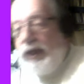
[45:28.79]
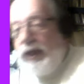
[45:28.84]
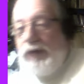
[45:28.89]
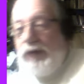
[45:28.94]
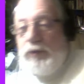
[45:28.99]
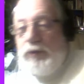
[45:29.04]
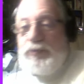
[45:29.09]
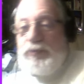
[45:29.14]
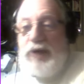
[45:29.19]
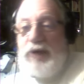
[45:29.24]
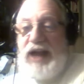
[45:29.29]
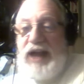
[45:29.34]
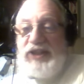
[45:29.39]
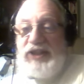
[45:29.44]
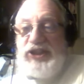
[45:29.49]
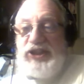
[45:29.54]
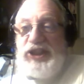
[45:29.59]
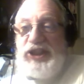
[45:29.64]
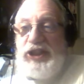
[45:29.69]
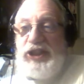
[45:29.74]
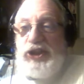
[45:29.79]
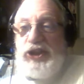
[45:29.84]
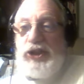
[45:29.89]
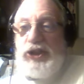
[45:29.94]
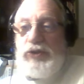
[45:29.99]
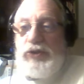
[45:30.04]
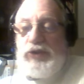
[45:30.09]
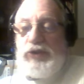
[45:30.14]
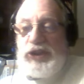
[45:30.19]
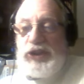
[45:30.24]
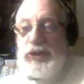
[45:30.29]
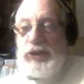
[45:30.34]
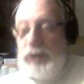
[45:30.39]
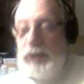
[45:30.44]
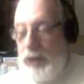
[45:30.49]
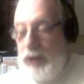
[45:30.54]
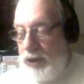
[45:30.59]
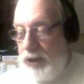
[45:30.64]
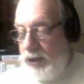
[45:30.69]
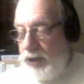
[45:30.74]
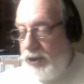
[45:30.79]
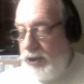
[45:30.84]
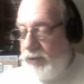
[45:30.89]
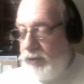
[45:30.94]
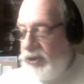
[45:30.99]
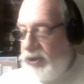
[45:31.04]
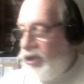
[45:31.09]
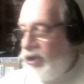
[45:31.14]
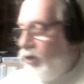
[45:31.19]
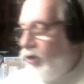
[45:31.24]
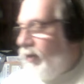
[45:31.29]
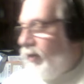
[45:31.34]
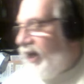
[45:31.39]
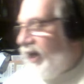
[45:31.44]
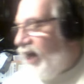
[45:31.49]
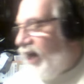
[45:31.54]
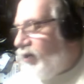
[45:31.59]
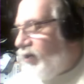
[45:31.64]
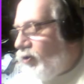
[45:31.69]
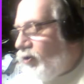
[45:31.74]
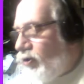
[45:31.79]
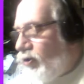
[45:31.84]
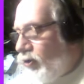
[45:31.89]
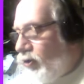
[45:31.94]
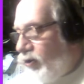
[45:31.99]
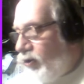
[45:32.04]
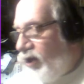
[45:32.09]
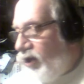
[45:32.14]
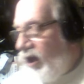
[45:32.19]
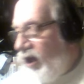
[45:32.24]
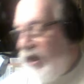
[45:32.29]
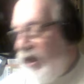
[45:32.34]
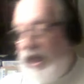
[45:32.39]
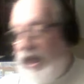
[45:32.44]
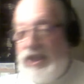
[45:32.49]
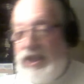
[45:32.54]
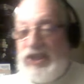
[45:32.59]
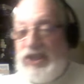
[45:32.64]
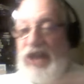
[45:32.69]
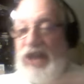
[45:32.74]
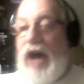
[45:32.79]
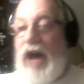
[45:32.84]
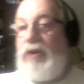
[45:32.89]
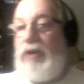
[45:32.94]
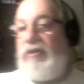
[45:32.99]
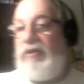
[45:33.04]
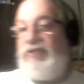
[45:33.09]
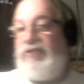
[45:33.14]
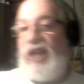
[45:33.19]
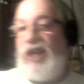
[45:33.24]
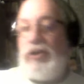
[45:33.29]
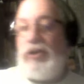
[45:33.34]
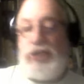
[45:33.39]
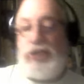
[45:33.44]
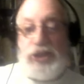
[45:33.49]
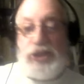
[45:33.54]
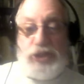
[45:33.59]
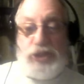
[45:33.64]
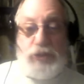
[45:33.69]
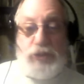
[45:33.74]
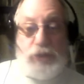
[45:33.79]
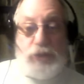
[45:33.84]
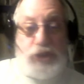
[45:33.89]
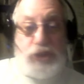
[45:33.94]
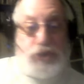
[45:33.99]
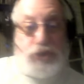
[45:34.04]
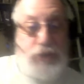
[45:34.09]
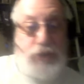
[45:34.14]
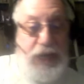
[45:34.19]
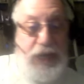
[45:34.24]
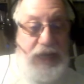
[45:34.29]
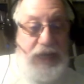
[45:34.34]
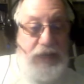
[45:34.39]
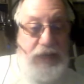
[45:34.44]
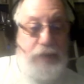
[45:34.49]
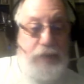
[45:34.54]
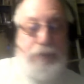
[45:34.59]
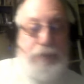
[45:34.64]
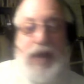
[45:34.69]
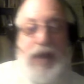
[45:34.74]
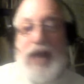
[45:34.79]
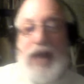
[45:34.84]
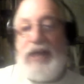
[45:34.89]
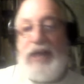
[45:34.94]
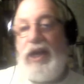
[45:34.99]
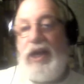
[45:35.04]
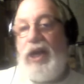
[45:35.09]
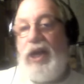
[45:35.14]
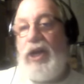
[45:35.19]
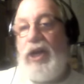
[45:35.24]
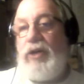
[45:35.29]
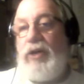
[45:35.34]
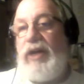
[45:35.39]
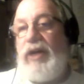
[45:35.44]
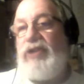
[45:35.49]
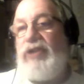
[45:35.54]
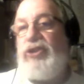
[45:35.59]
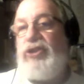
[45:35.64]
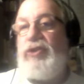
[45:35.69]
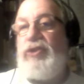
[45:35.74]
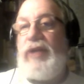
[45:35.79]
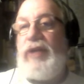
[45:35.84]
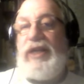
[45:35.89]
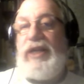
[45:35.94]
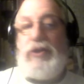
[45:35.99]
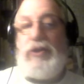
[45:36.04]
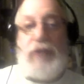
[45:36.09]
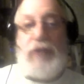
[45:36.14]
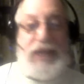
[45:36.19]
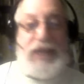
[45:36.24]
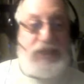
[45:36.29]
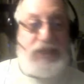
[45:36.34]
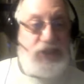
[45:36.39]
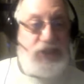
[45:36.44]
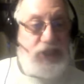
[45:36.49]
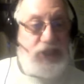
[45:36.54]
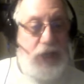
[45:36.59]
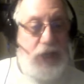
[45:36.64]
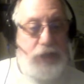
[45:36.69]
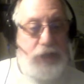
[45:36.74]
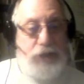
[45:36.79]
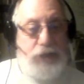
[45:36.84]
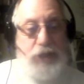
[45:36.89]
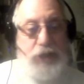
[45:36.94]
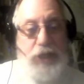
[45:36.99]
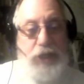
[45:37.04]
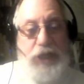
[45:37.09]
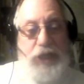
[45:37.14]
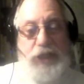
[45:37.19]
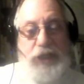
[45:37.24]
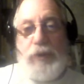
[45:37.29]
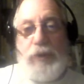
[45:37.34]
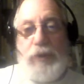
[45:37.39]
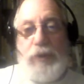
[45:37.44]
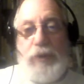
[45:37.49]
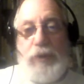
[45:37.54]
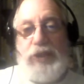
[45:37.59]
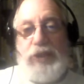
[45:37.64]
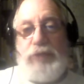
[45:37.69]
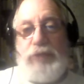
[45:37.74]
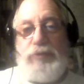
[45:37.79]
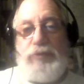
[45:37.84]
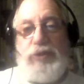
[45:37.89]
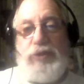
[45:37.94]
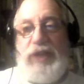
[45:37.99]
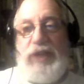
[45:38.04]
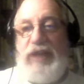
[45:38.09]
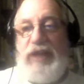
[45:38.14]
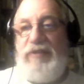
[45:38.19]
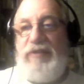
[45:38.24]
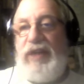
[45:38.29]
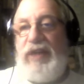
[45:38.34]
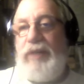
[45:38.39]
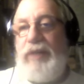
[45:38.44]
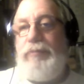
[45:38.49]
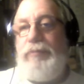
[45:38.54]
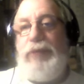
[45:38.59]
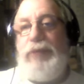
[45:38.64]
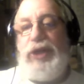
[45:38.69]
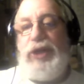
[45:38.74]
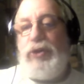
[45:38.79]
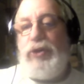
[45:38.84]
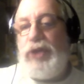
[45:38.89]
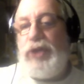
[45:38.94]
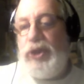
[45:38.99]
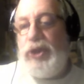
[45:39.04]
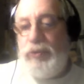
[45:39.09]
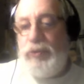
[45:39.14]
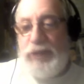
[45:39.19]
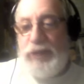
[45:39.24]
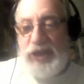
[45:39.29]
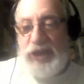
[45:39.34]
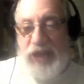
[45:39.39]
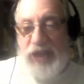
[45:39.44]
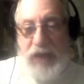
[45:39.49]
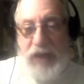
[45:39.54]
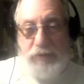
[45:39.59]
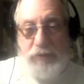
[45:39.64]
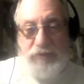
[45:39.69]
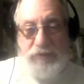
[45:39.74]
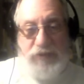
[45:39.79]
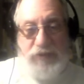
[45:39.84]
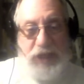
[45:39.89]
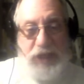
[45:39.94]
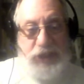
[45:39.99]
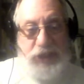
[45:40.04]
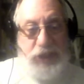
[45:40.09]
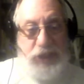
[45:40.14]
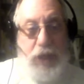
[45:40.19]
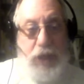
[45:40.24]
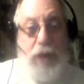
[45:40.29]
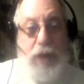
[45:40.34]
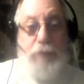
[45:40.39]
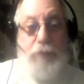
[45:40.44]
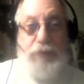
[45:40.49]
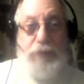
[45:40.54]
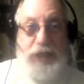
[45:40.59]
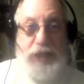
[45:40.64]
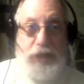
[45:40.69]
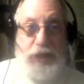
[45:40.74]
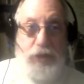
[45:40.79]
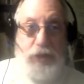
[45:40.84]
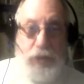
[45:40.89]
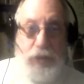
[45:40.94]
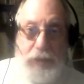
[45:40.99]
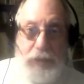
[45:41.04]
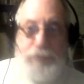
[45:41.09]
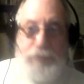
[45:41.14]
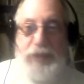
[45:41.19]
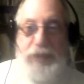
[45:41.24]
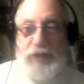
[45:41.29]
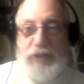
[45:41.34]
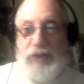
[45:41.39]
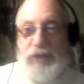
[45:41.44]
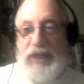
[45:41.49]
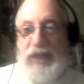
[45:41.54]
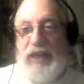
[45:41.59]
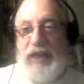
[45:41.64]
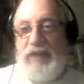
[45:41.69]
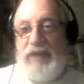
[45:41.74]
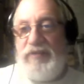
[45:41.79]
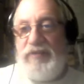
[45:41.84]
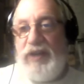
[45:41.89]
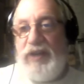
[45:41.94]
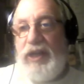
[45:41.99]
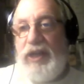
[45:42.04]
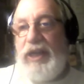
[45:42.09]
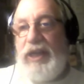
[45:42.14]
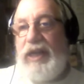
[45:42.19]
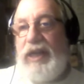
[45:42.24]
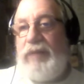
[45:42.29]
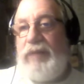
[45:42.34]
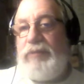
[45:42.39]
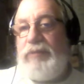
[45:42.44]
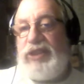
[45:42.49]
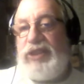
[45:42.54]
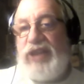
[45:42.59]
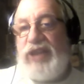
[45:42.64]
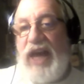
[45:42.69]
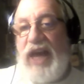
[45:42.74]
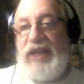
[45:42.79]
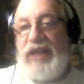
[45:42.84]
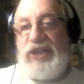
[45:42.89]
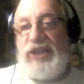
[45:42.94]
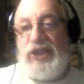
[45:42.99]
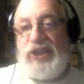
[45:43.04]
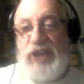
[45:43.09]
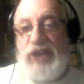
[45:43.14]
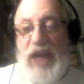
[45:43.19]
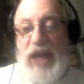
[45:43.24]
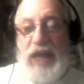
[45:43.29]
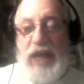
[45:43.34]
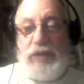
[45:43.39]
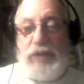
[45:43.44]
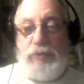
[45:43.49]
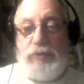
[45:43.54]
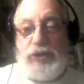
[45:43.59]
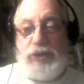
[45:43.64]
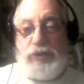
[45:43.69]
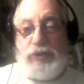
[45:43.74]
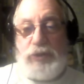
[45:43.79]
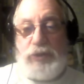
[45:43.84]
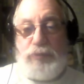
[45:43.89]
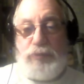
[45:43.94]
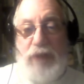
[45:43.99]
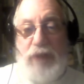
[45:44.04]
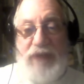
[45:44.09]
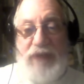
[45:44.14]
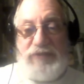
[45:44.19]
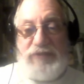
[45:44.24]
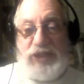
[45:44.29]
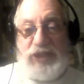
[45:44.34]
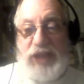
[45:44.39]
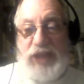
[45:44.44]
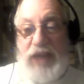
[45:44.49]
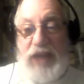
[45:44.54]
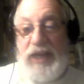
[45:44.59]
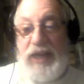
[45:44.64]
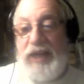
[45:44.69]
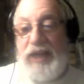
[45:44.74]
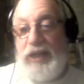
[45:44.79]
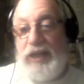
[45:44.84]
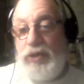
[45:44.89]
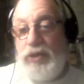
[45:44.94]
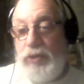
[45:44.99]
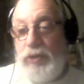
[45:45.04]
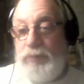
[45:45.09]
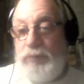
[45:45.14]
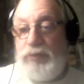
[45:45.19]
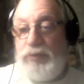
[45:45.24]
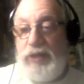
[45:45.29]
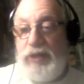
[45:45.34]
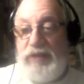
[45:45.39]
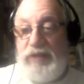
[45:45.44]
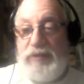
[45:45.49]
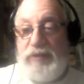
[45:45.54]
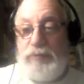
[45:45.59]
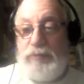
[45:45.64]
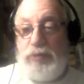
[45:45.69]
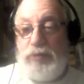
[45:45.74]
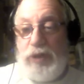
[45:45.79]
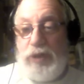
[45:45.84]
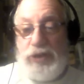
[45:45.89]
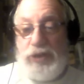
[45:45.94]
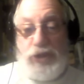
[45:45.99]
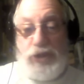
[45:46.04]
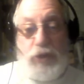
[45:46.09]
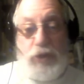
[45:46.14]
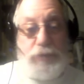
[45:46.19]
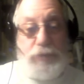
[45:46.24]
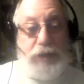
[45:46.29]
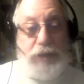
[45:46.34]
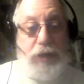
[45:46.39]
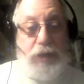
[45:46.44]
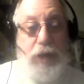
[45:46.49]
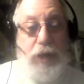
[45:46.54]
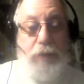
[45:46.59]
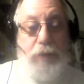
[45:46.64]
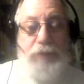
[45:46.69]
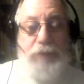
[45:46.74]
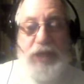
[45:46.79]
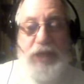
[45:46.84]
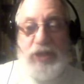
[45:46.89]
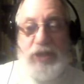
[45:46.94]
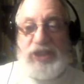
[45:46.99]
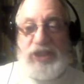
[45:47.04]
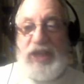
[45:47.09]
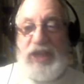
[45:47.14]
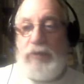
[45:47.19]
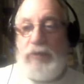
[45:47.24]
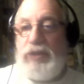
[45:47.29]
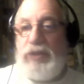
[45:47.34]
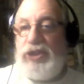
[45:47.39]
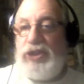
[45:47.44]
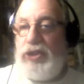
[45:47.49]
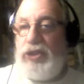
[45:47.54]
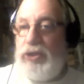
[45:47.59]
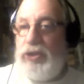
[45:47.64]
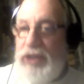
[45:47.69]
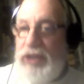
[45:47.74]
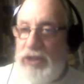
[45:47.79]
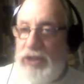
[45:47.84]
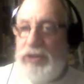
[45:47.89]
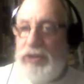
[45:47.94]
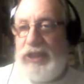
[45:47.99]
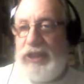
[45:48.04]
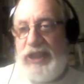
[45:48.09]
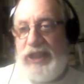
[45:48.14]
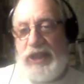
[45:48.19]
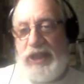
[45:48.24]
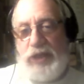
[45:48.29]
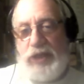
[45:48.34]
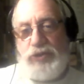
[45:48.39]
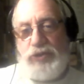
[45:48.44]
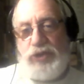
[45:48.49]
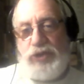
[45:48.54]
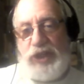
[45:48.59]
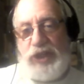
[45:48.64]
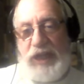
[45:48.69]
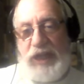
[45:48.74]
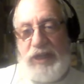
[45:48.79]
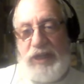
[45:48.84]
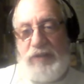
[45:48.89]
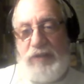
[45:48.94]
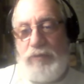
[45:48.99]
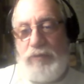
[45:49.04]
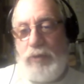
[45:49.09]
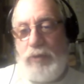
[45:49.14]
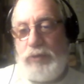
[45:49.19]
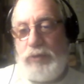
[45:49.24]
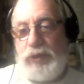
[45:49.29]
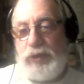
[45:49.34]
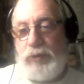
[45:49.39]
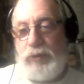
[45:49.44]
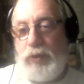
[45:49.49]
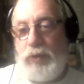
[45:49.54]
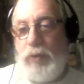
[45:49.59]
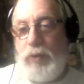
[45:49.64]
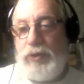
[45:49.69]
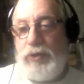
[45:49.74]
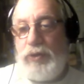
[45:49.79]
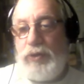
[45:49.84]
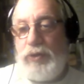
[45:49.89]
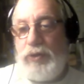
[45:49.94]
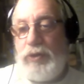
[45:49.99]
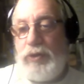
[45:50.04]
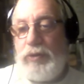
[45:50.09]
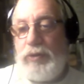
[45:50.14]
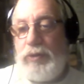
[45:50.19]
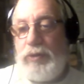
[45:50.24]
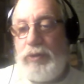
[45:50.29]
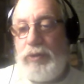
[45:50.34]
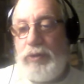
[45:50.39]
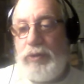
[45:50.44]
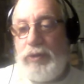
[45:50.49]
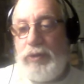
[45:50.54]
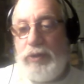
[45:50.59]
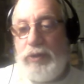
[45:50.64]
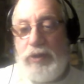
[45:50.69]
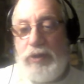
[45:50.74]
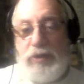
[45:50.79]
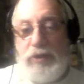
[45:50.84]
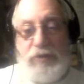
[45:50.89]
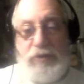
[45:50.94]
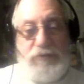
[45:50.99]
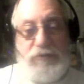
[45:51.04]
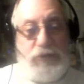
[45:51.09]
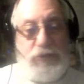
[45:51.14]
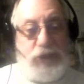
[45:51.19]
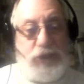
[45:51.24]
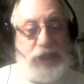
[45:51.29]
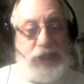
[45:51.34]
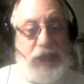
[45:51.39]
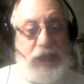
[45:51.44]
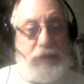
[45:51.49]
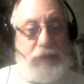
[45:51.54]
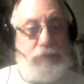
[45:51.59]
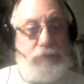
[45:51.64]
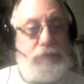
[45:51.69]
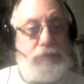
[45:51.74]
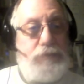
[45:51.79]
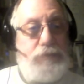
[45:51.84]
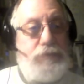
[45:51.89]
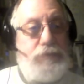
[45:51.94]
They were practicing Jews. There was no way on earth that a Saul of Tarsus who was trained by Hillel's great-grandson is going to believe in mere human sacrifice. But he could believe in Messiah's death, which was prophesied, and he could believe in blood atonement because that was clearly the understanding of what was required for sin.